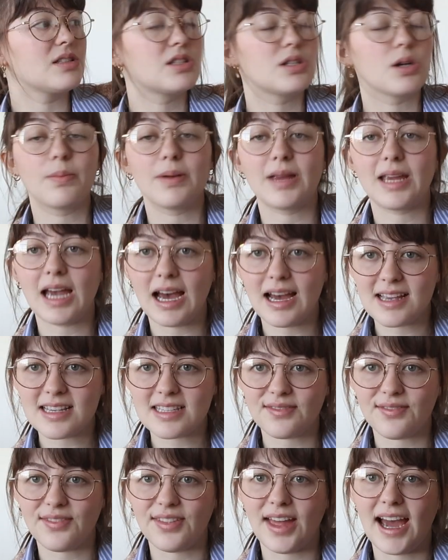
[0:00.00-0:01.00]
So
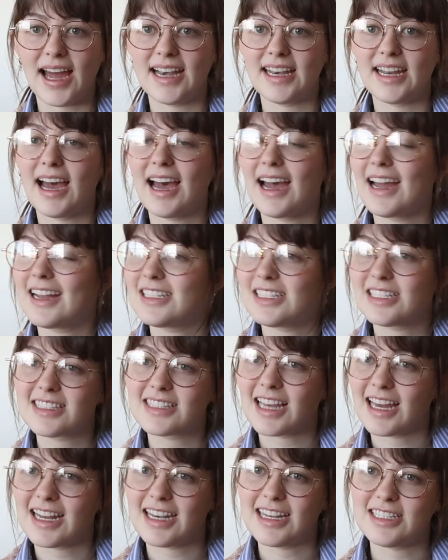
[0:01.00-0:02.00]
because of that, I
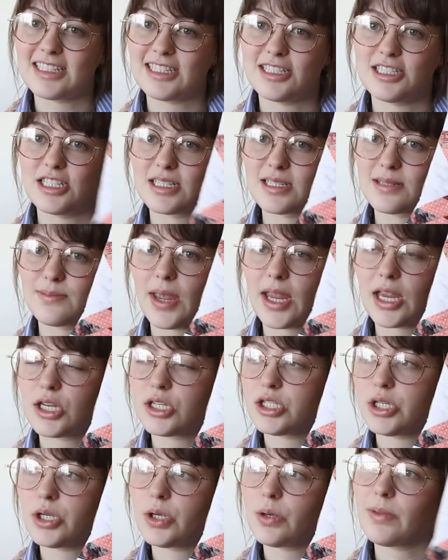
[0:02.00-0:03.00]
decided to just make
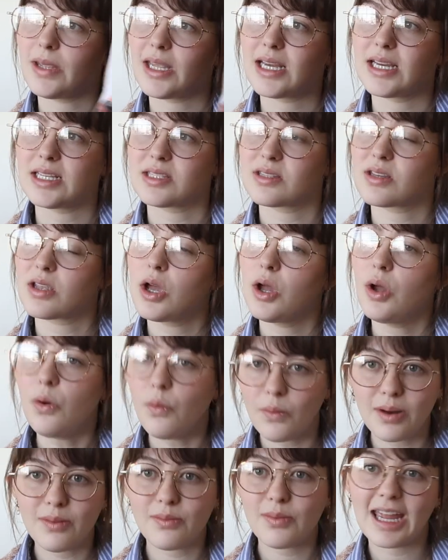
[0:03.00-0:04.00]
2 because
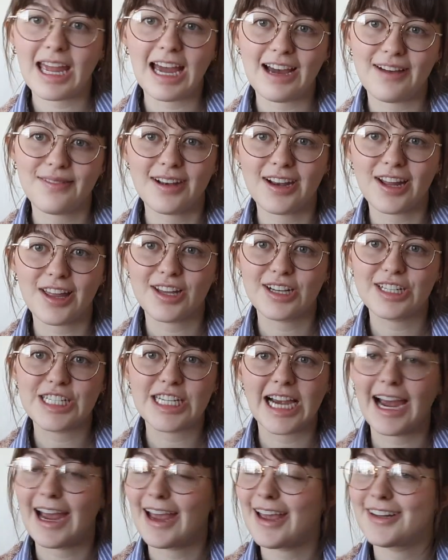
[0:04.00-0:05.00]
when we have another
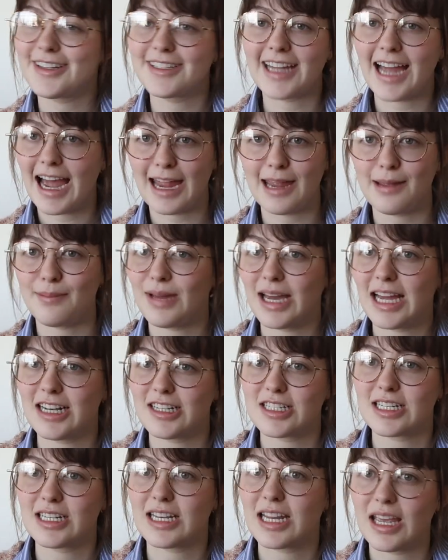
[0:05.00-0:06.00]
child, I
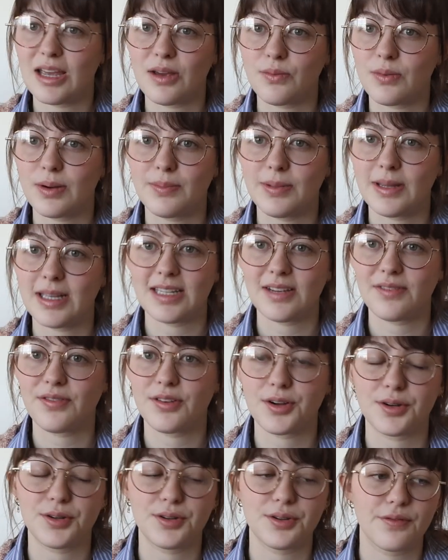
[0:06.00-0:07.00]
imagine it will be
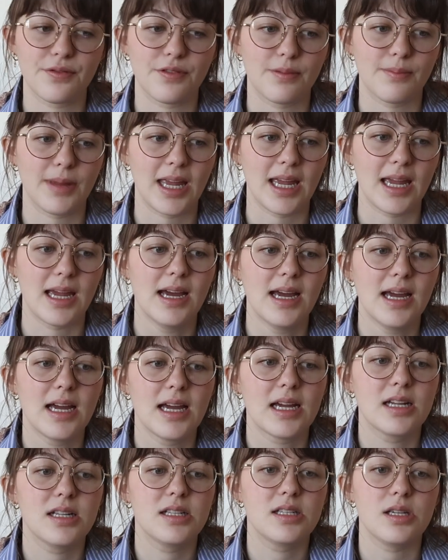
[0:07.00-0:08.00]
difficult for me
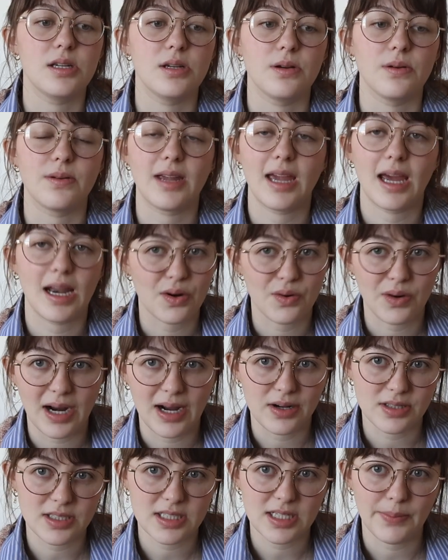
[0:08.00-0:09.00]
to get
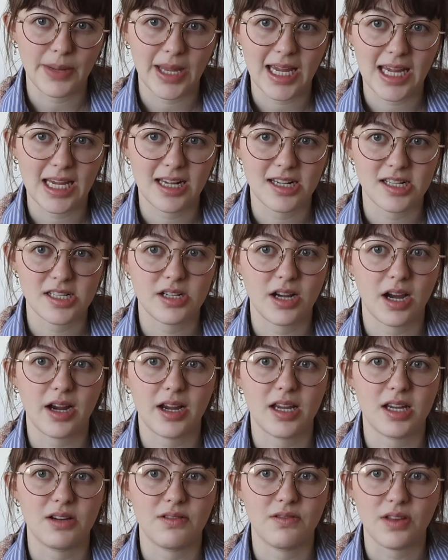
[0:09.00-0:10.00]
around to making a
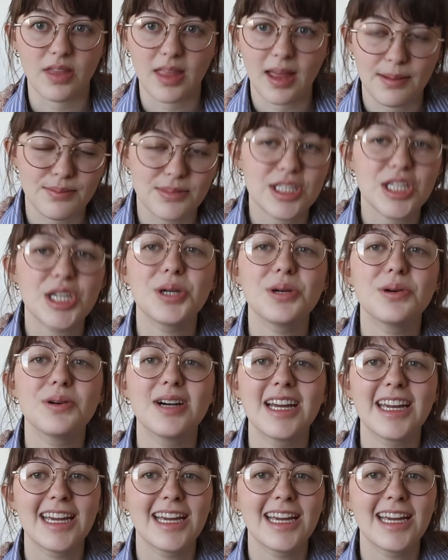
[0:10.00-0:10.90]
stocking for them too.